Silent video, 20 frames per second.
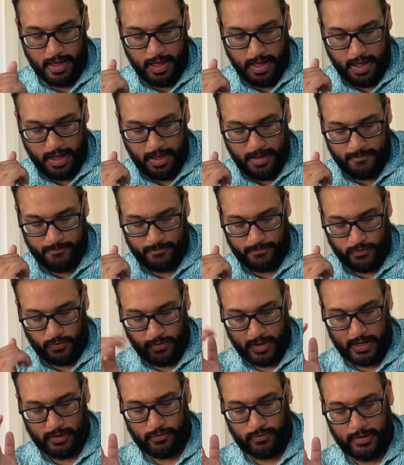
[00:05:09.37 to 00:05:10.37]

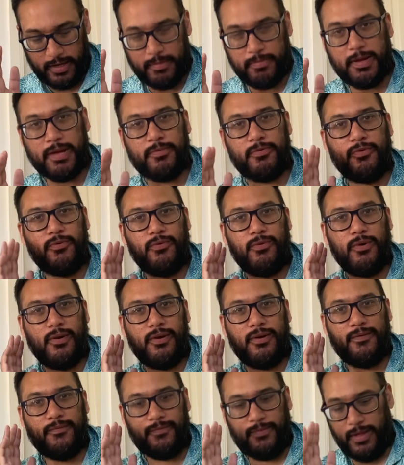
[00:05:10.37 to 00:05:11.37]
around 20 people,
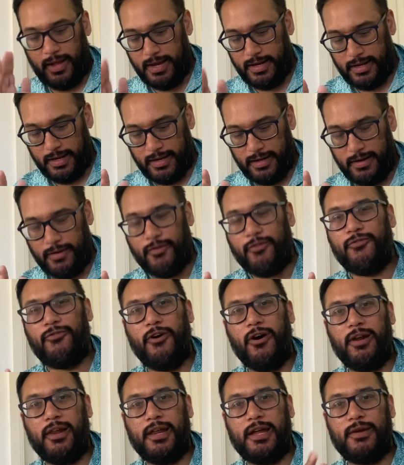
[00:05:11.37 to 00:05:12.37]
and then
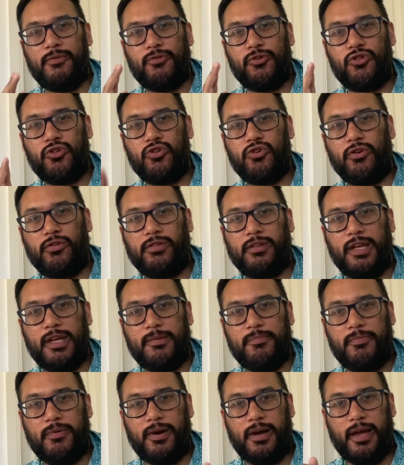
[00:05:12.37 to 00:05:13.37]
finally was shot
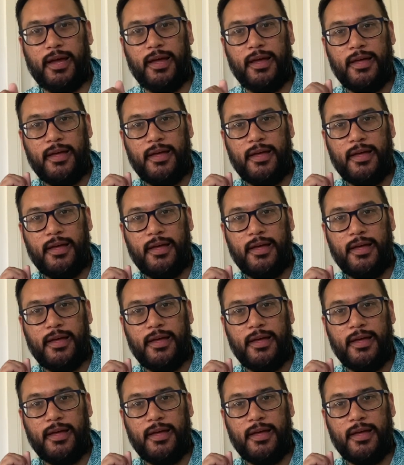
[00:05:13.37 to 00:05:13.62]
dead by